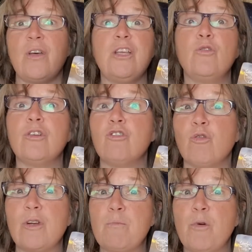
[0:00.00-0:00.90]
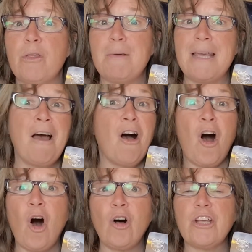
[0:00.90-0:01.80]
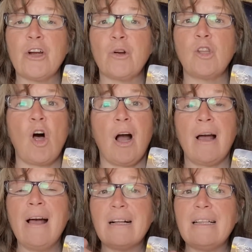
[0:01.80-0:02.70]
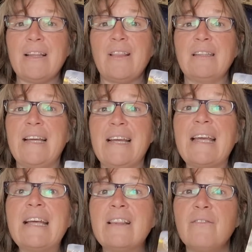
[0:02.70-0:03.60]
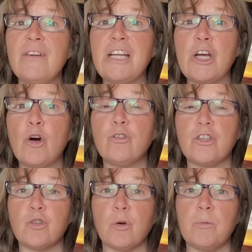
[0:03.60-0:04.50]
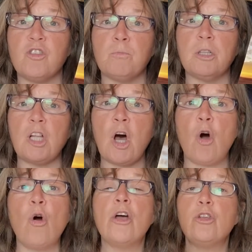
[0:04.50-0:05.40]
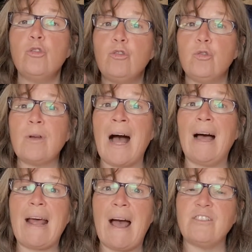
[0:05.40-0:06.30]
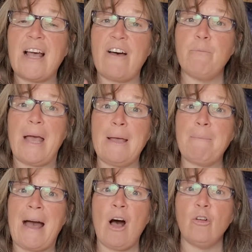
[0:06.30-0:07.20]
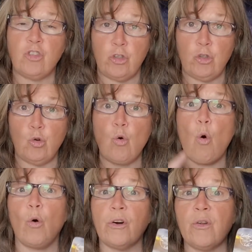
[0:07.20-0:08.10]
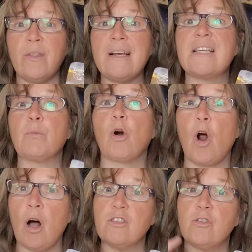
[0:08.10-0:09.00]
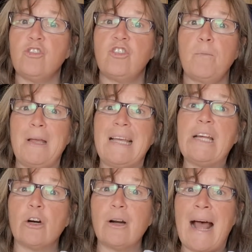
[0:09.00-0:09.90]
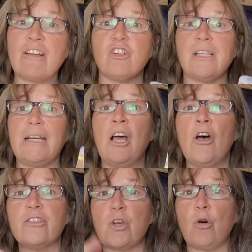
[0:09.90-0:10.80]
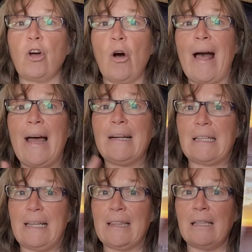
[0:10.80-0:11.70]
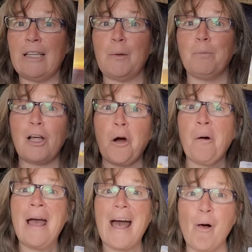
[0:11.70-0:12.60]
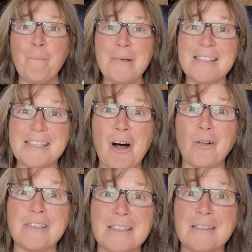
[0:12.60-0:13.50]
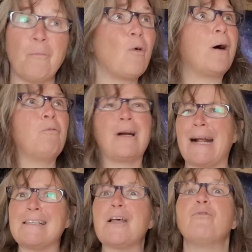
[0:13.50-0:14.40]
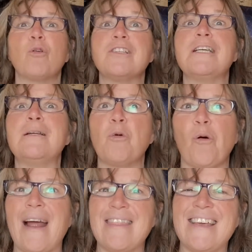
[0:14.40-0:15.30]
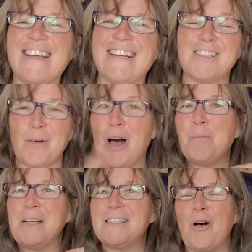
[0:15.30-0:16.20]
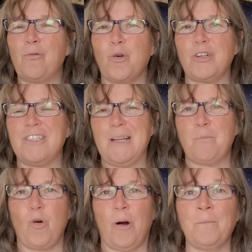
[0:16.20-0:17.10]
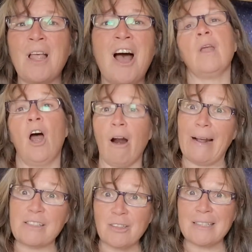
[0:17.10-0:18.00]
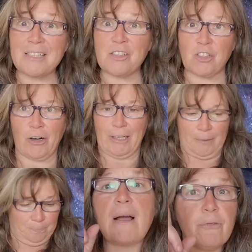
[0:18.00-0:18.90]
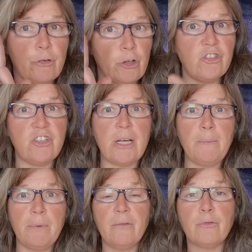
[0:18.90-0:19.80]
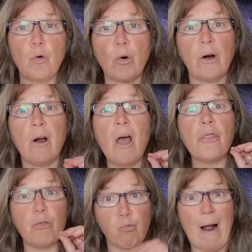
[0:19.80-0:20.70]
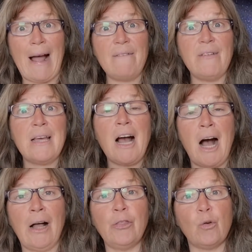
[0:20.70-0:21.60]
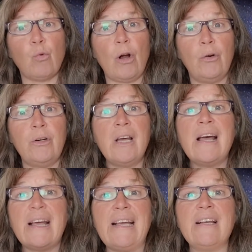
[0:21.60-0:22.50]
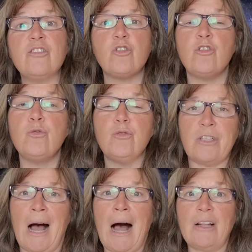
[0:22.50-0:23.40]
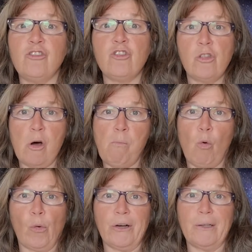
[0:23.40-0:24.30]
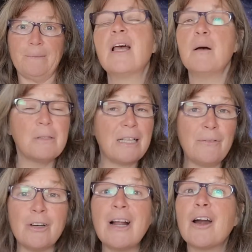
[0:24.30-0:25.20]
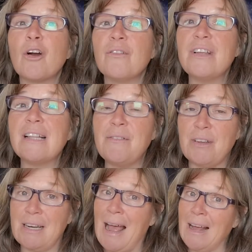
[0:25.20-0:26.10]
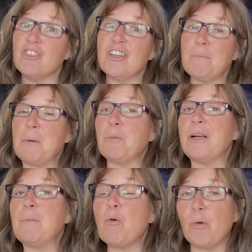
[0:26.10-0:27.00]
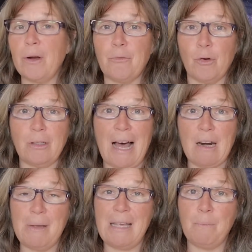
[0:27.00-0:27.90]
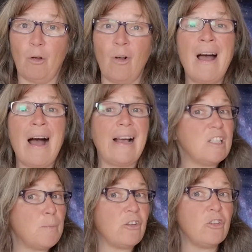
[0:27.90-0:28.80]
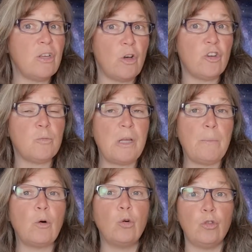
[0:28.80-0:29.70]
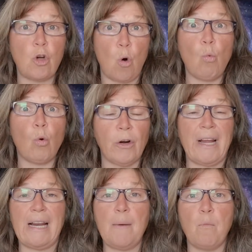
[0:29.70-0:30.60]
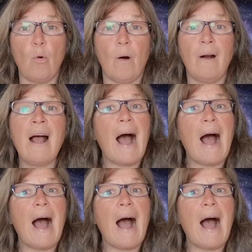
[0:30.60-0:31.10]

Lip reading: that you can dream with me all year long. Click the link in the video description below. You do not have to have PayPal to order this, and we're also shipping internationally. So go ahead, click the link below. Help me sell, what did I say? 14 more, I think it is. So help me sell 14 more. All right, so let's get started. My first tip for thriving on the road is to dodge the boredom. Believe it or not, RV life can actually be pretty boring for a lot of people, especially those people who don't work anymore.